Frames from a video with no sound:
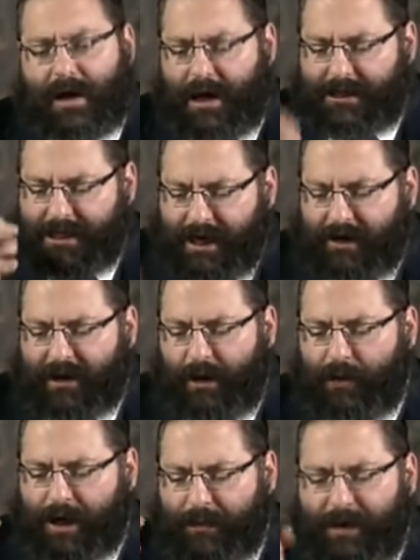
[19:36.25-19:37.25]
It's here that
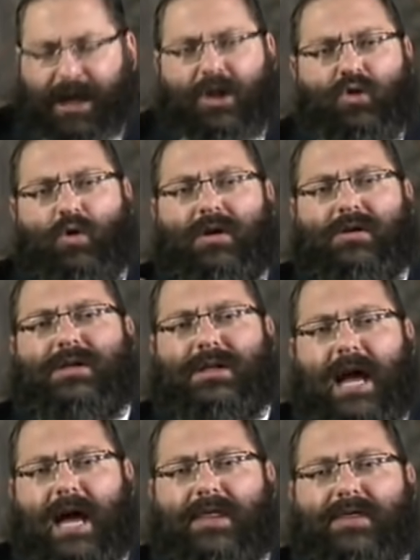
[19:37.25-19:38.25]
we can begin to
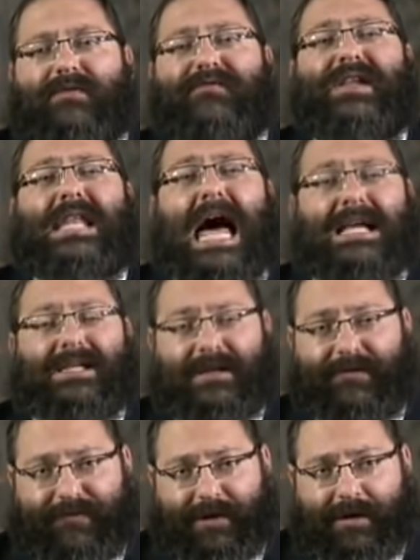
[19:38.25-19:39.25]
understand the
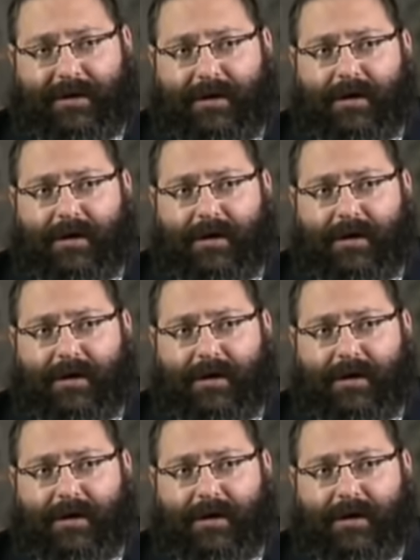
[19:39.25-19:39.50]
philosophy